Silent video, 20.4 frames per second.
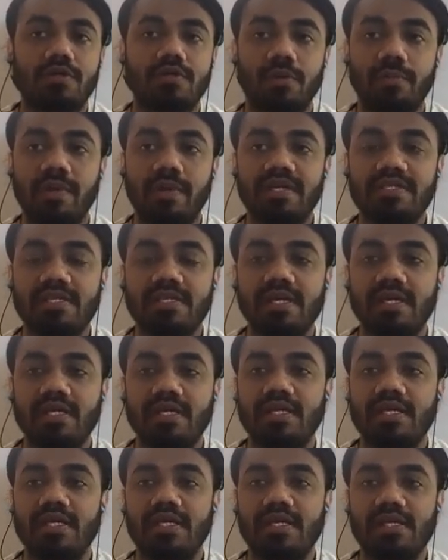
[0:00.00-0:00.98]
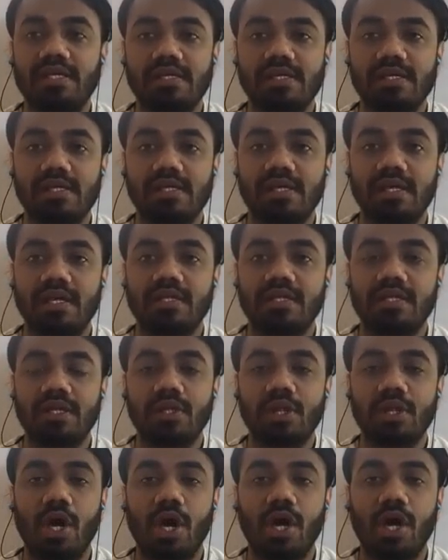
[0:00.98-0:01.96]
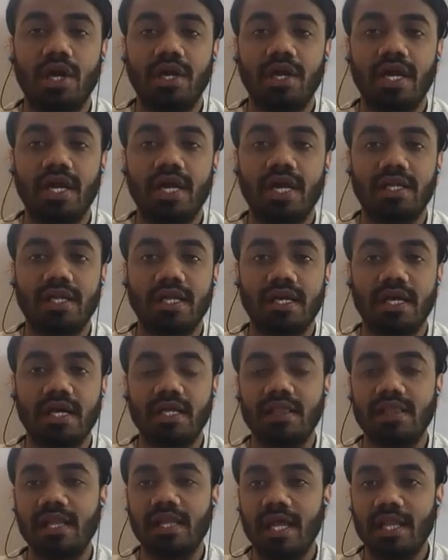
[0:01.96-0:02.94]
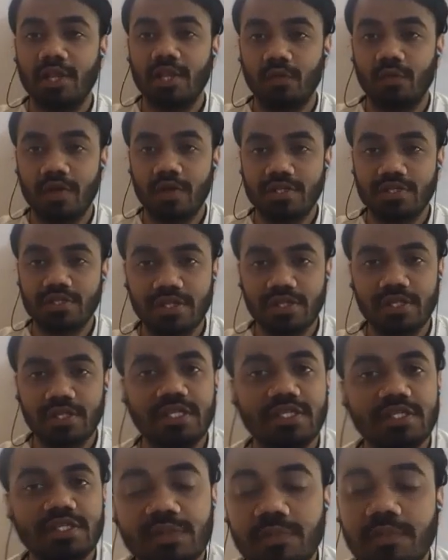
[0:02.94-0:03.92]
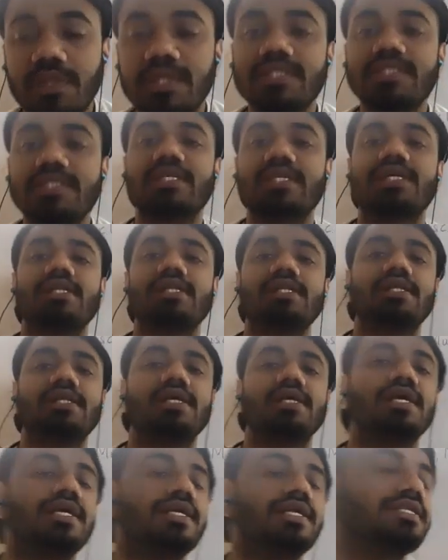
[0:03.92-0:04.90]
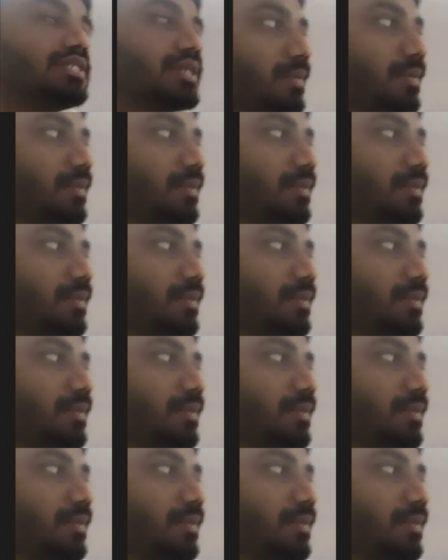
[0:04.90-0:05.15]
So basically, in a non-technical language, this muscle is